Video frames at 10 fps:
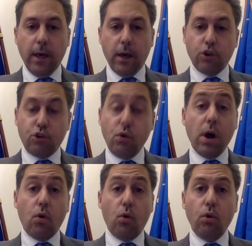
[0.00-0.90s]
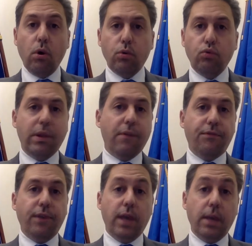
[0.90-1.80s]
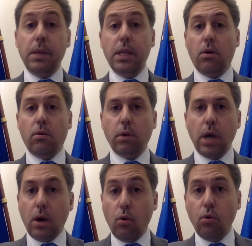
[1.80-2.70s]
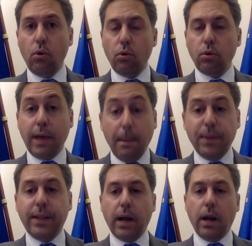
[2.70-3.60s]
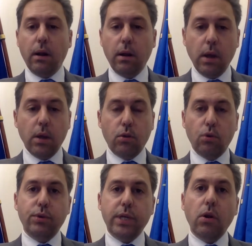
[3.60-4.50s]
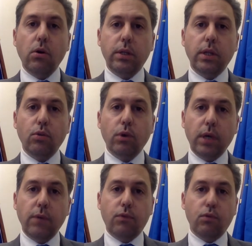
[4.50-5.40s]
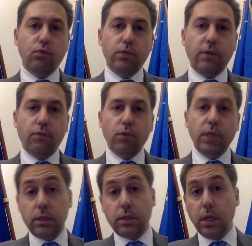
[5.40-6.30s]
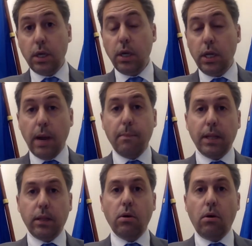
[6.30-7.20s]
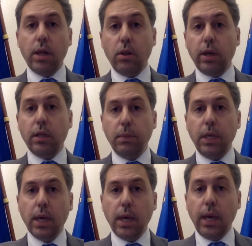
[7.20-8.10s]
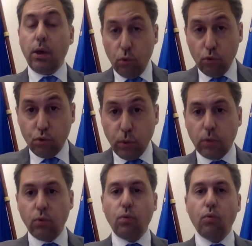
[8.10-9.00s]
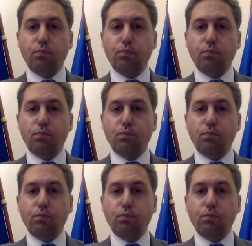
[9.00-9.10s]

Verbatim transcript: Samir, you know more than anyone why Marseille is such an important place in the dialogue between the two shores.